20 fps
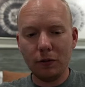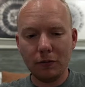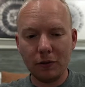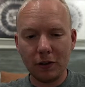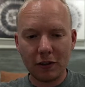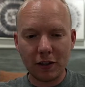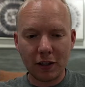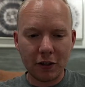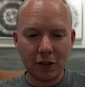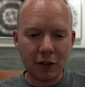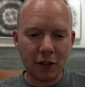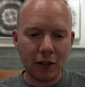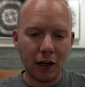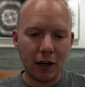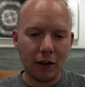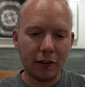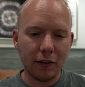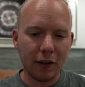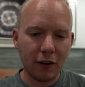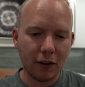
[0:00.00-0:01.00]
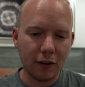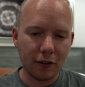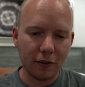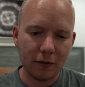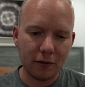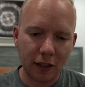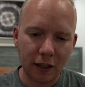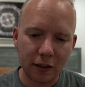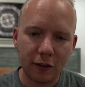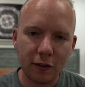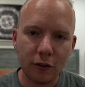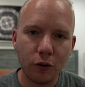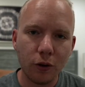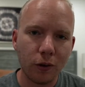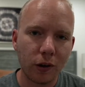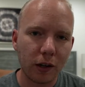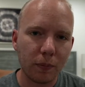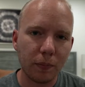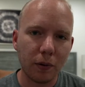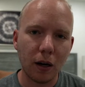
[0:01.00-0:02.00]
Looks like shit out there. That's New
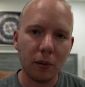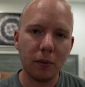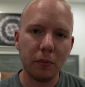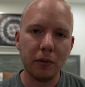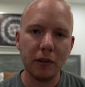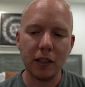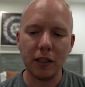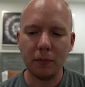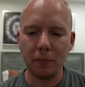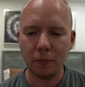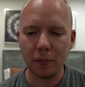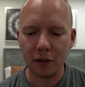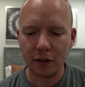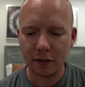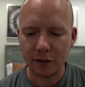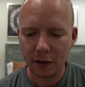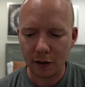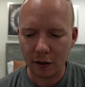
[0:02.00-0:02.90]
York probably, but